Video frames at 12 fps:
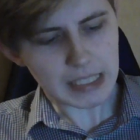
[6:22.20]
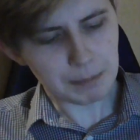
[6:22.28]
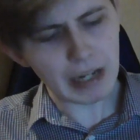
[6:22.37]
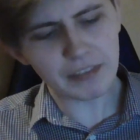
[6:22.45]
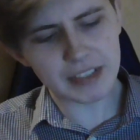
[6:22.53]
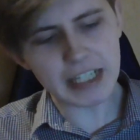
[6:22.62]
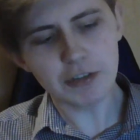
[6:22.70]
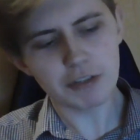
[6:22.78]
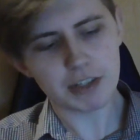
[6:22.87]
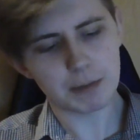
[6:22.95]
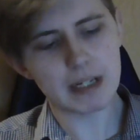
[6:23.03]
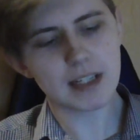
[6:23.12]
Part of the danger
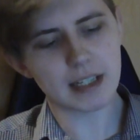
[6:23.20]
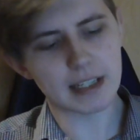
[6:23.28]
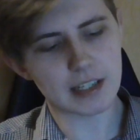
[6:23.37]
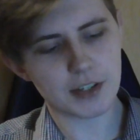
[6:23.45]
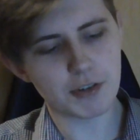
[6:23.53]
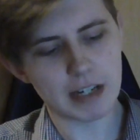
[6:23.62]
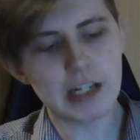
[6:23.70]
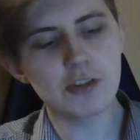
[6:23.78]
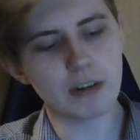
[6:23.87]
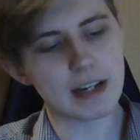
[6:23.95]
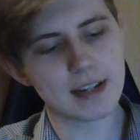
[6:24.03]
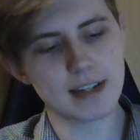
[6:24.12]
of this whiskey is it's so
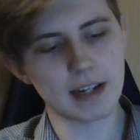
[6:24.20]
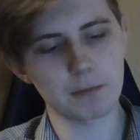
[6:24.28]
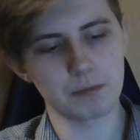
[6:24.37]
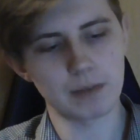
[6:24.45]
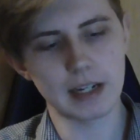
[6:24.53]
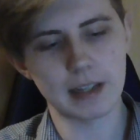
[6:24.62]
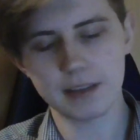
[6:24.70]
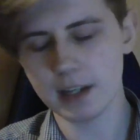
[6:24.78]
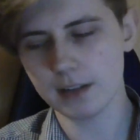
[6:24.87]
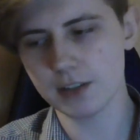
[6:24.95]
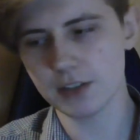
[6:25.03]
interesting like that,